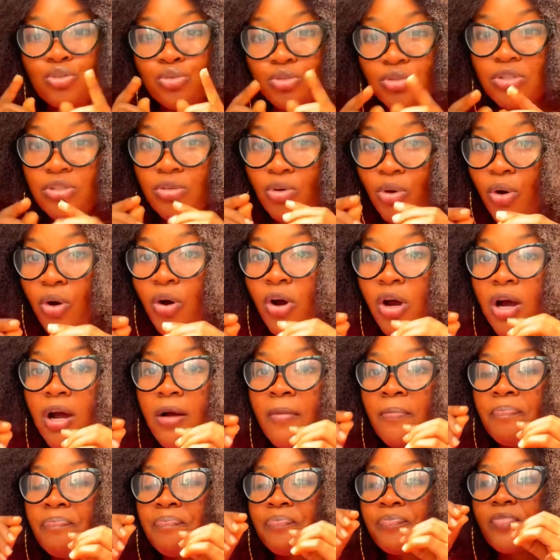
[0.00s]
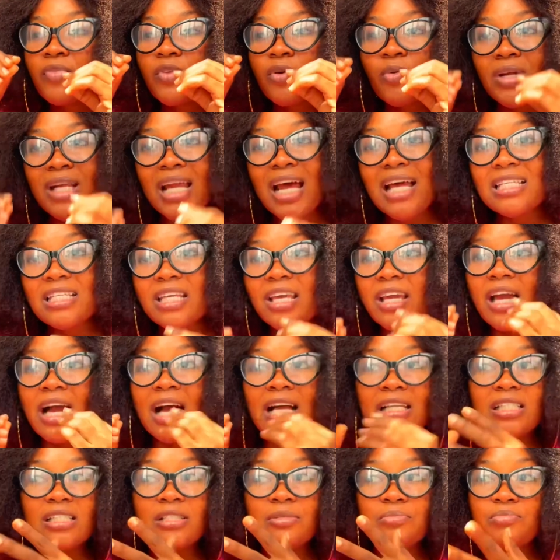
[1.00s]
So when I say you can
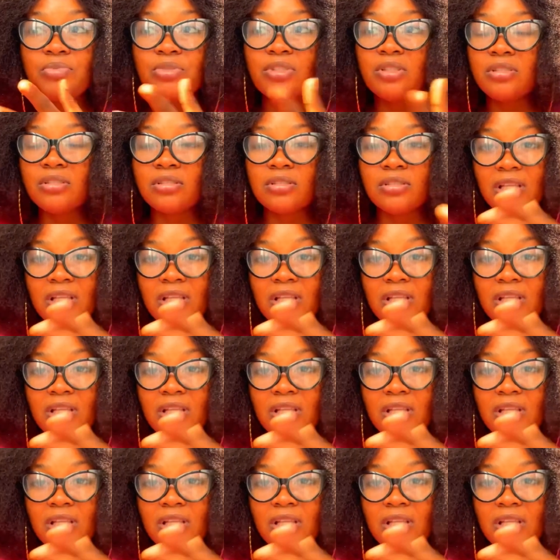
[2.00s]
actually be